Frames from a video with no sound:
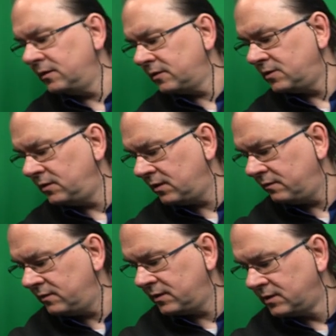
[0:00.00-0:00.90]
actually
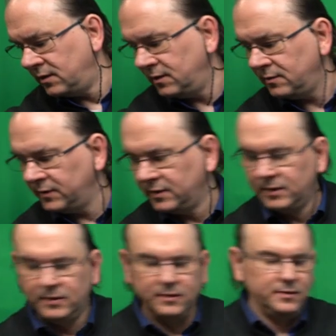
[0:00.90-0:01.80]
have an example,
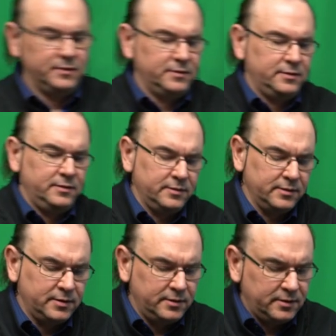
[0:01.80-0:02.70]
like
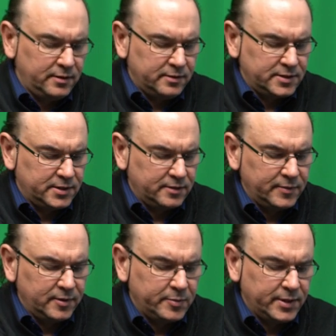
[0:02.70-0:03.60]
here are some
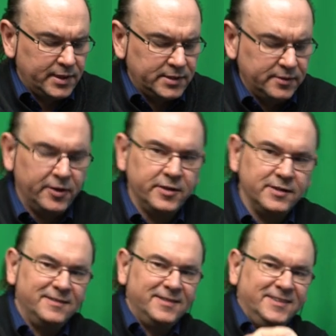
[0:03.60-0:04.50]
capacitors.
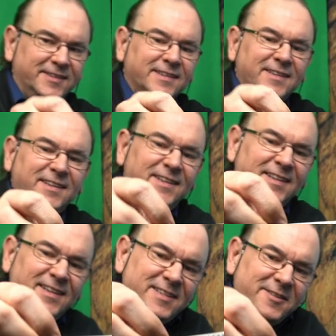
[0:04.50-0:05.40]

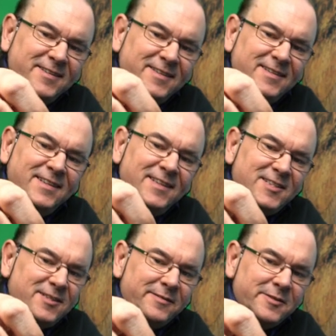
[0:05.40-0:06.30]
So in
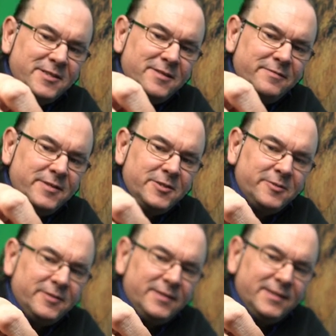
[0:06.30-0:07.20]
each of those
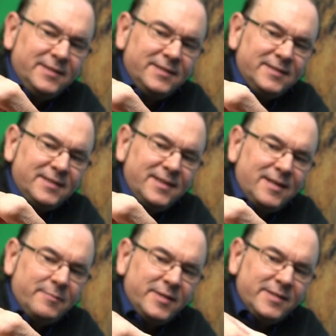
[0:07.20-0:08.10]
individual little
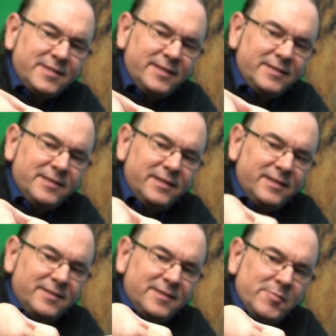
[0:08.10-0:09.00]
cabinets there's a
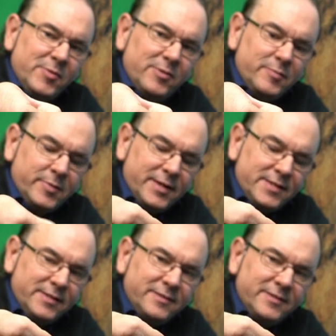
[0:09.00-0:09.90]
small
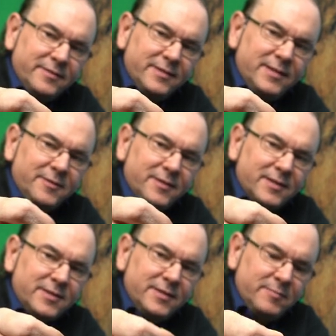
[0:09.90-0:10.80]
capacitor, so then you can
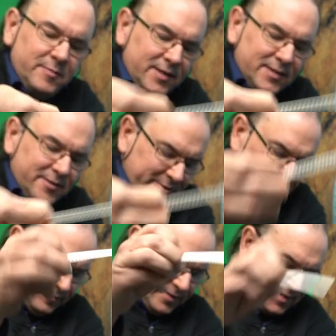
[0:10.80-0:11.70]
actually get a
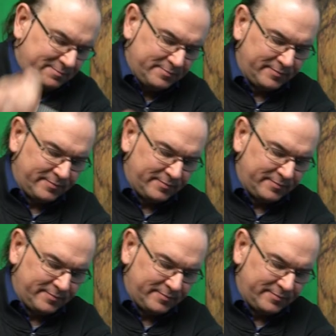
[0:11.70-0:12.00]
hold of that